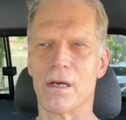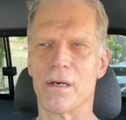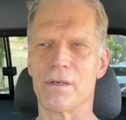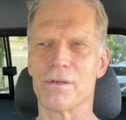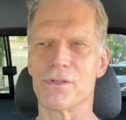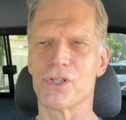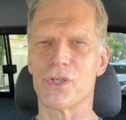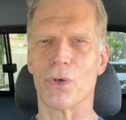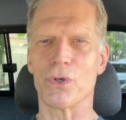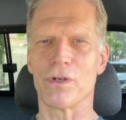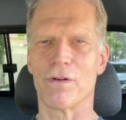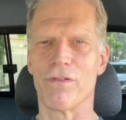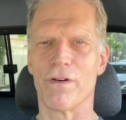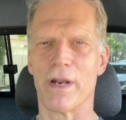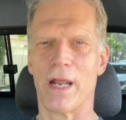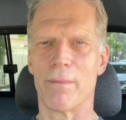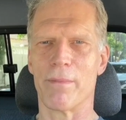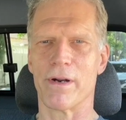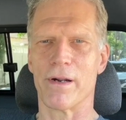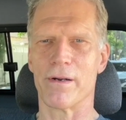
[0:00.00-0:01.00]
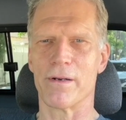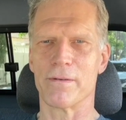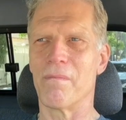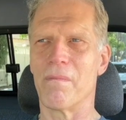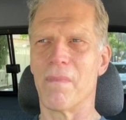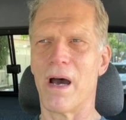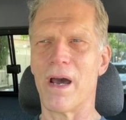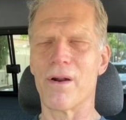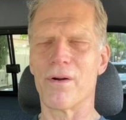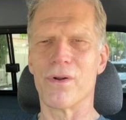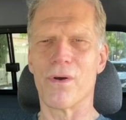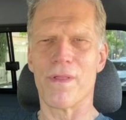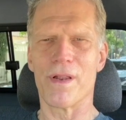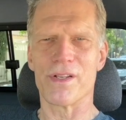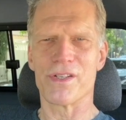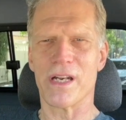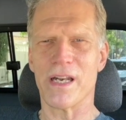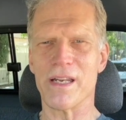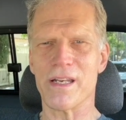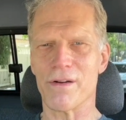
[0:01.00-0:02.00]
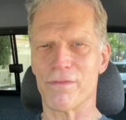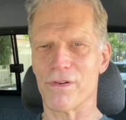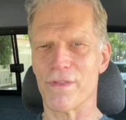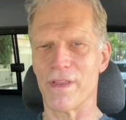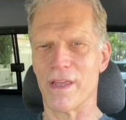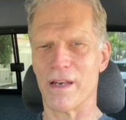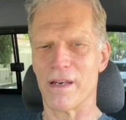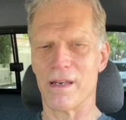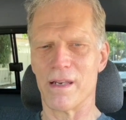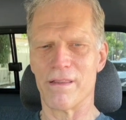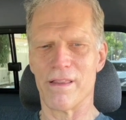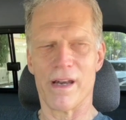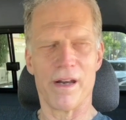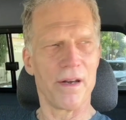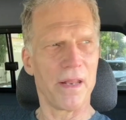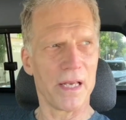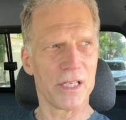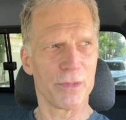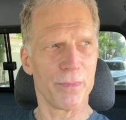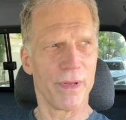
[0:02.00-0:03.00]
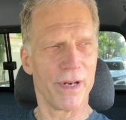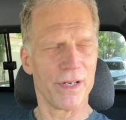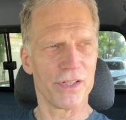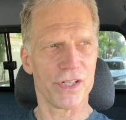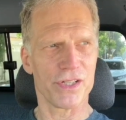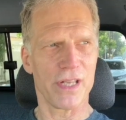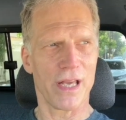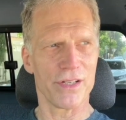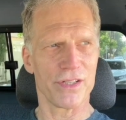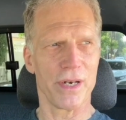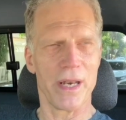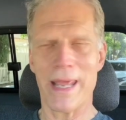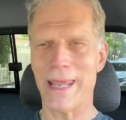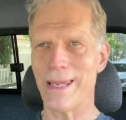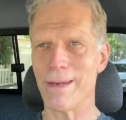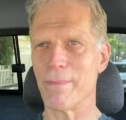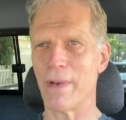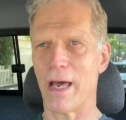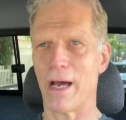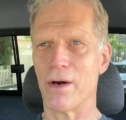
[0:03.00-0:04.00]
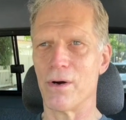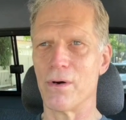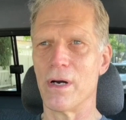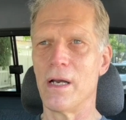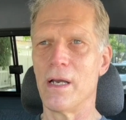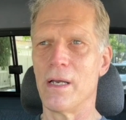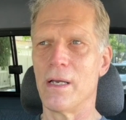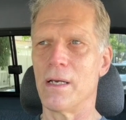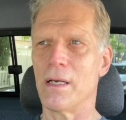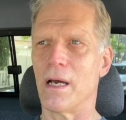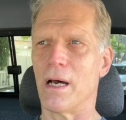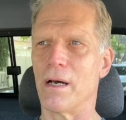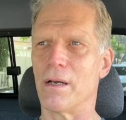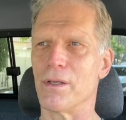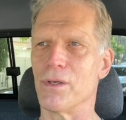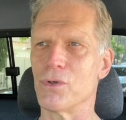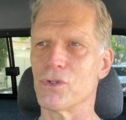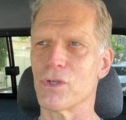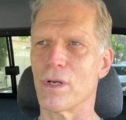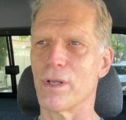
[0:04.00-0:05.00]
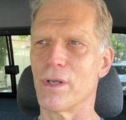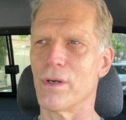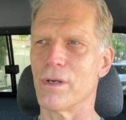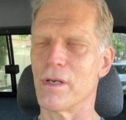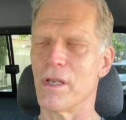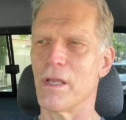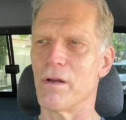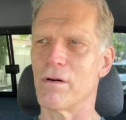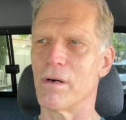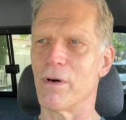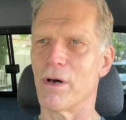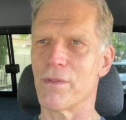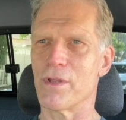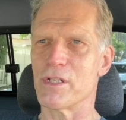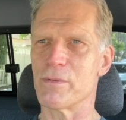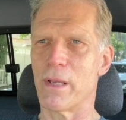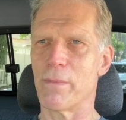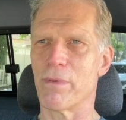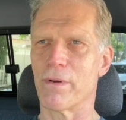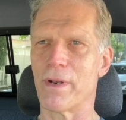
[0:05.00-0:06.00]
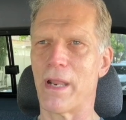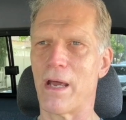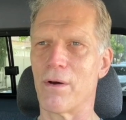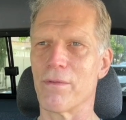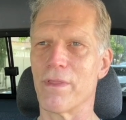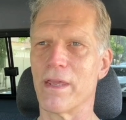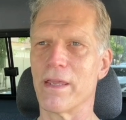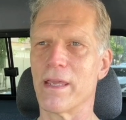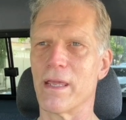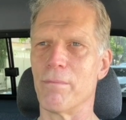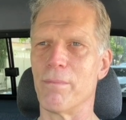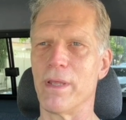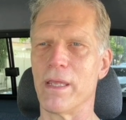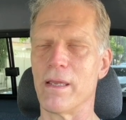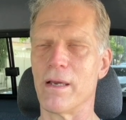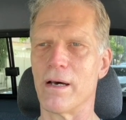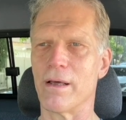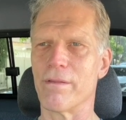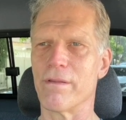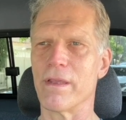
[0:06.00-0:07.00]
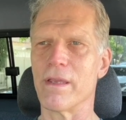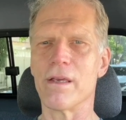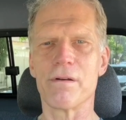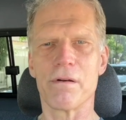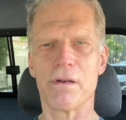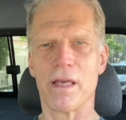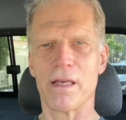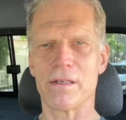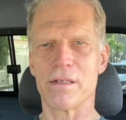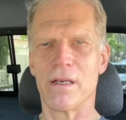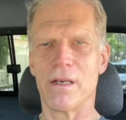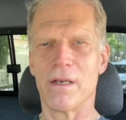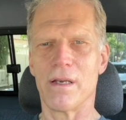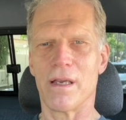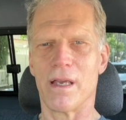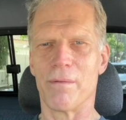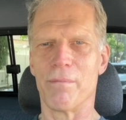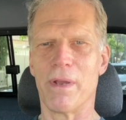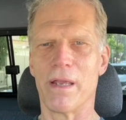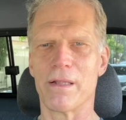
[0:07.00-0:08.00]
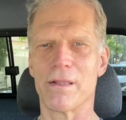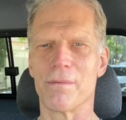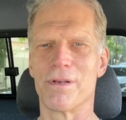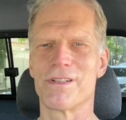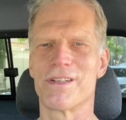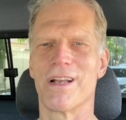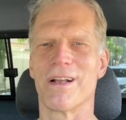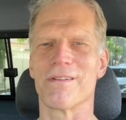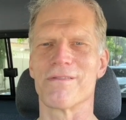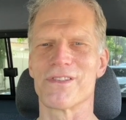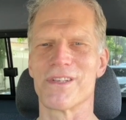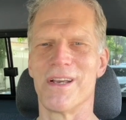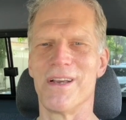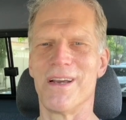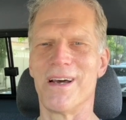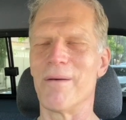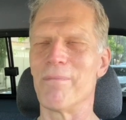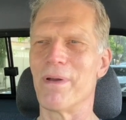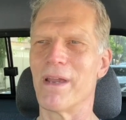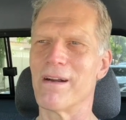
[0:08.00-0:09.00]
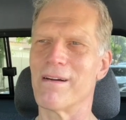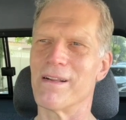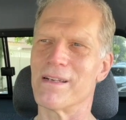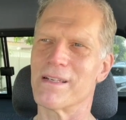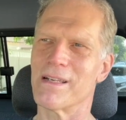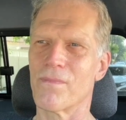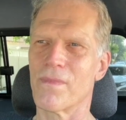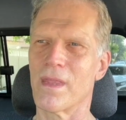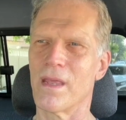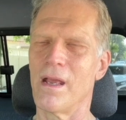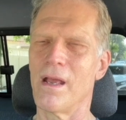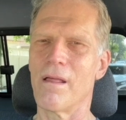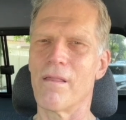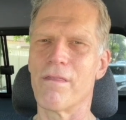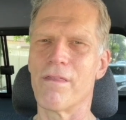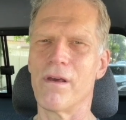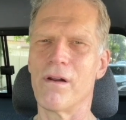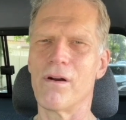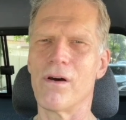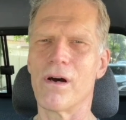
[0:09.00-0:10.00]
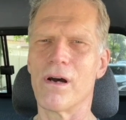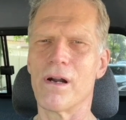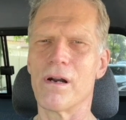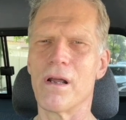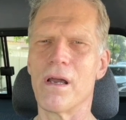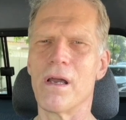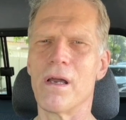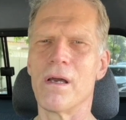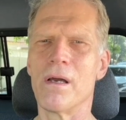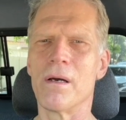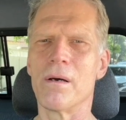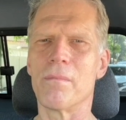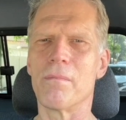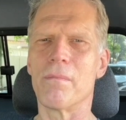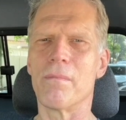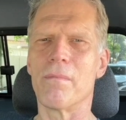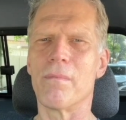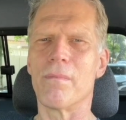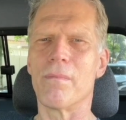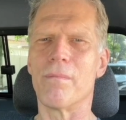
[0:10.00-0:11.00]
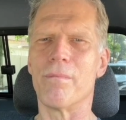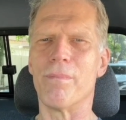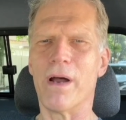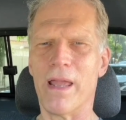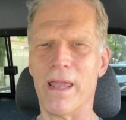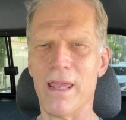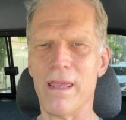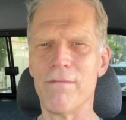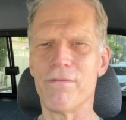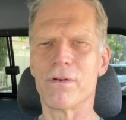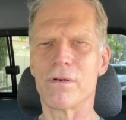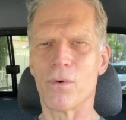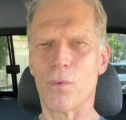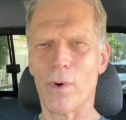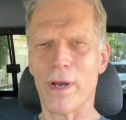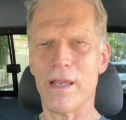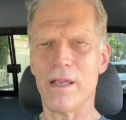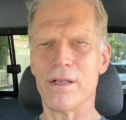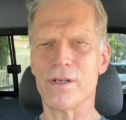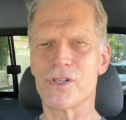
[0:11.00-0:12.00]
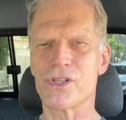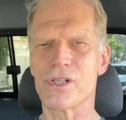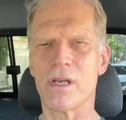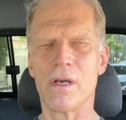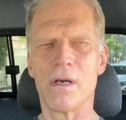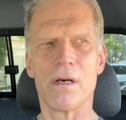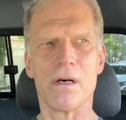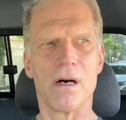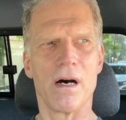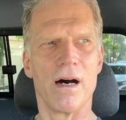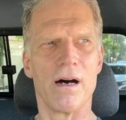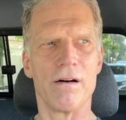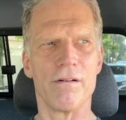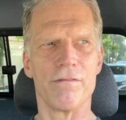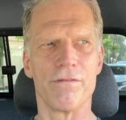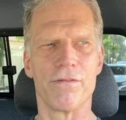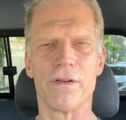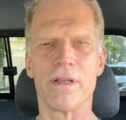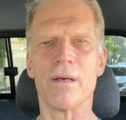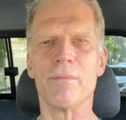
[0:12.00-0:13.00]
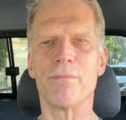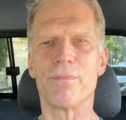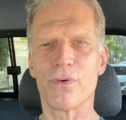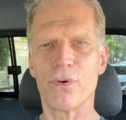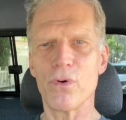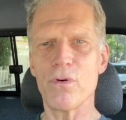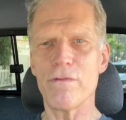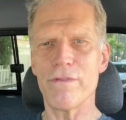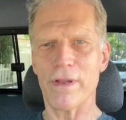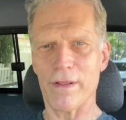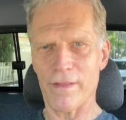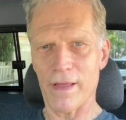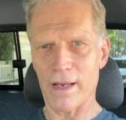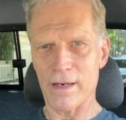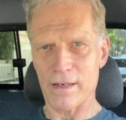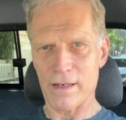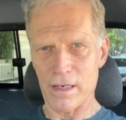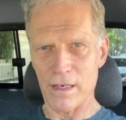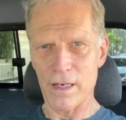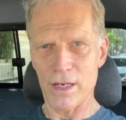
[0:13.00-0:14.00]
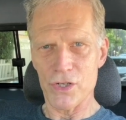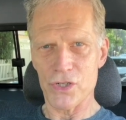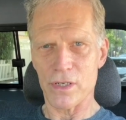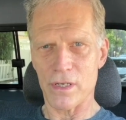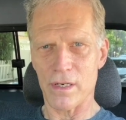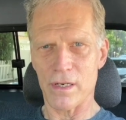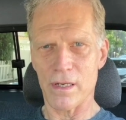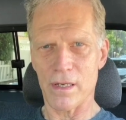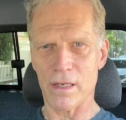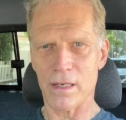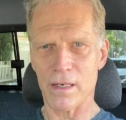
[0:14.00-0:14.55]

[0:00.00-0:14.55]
social phenomenon. I don't know that it's any different than it has been. It just has a name now. Usually you didn't hear about these people. Now they can be on the internet and make themselves apparent. There are behavior ways of improving that condition,